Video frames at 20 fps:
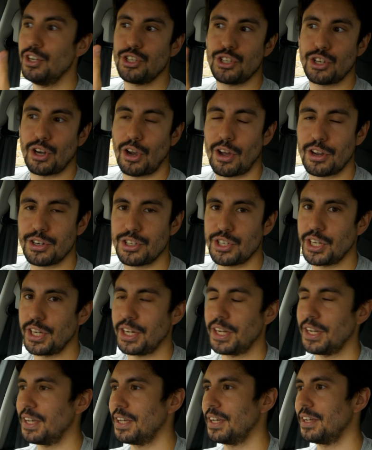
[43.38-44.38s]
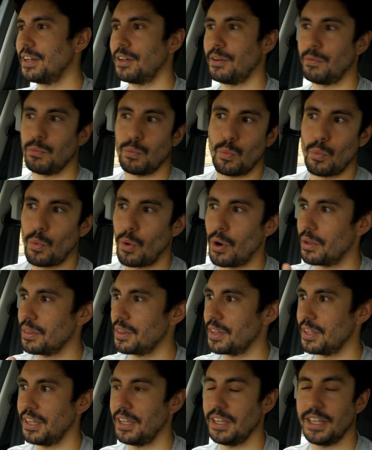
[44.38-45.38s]
charging, what
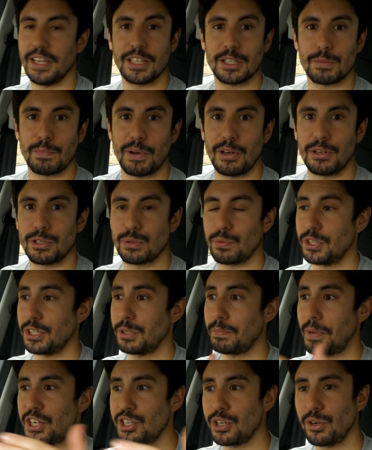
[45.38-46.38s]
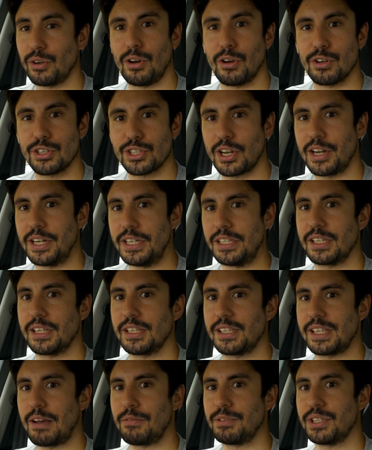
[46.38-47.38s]
the experience was, especially on long journeys,
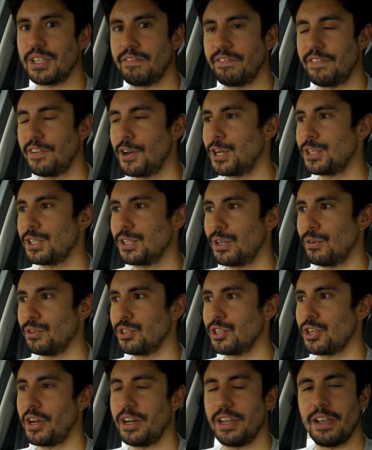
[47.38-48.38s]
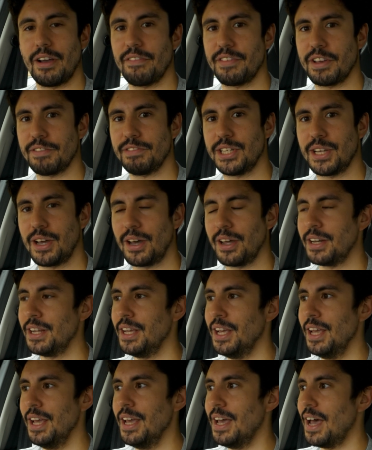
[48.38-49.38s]
because that was the first long journey I've ever done.
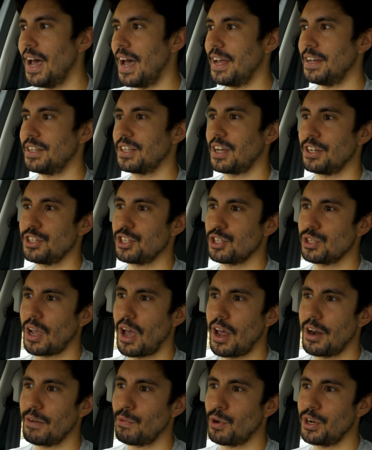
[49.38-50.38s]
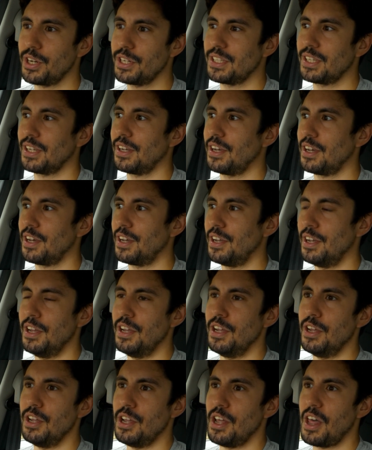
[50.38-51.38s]
And I just kind of wanted to
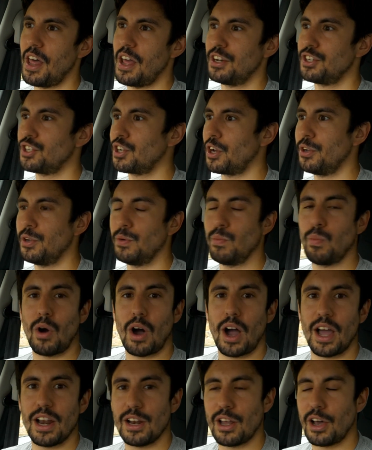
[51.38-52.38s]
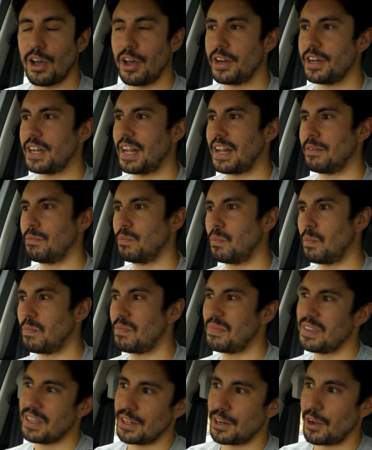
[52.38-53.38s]
show you what I learned and,
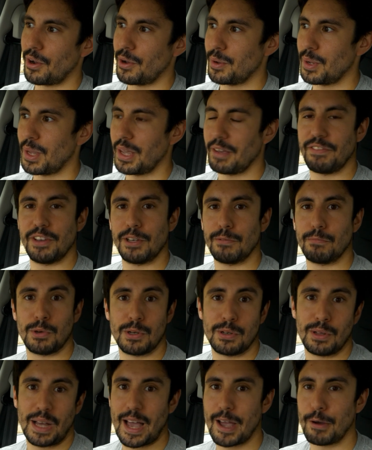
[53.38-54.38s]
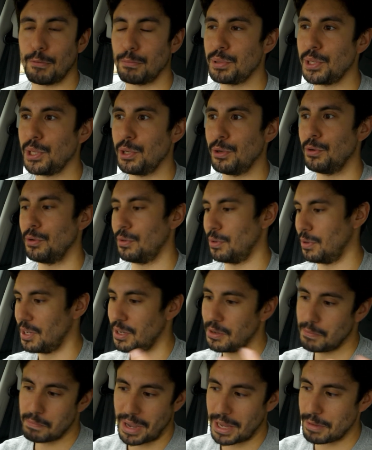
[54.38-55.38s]
you know, if it would help you
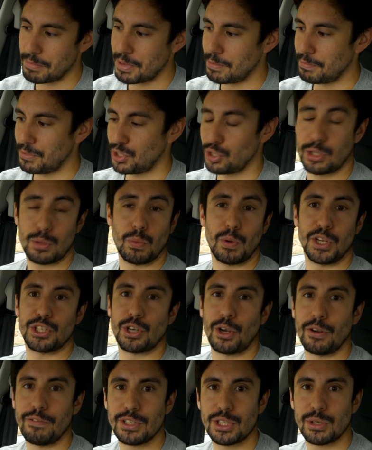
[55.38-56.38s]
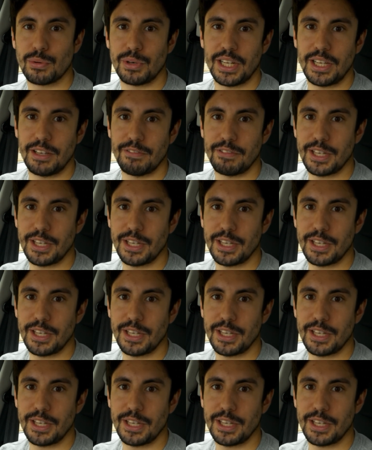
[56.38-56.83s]
maybe switch over to an EV.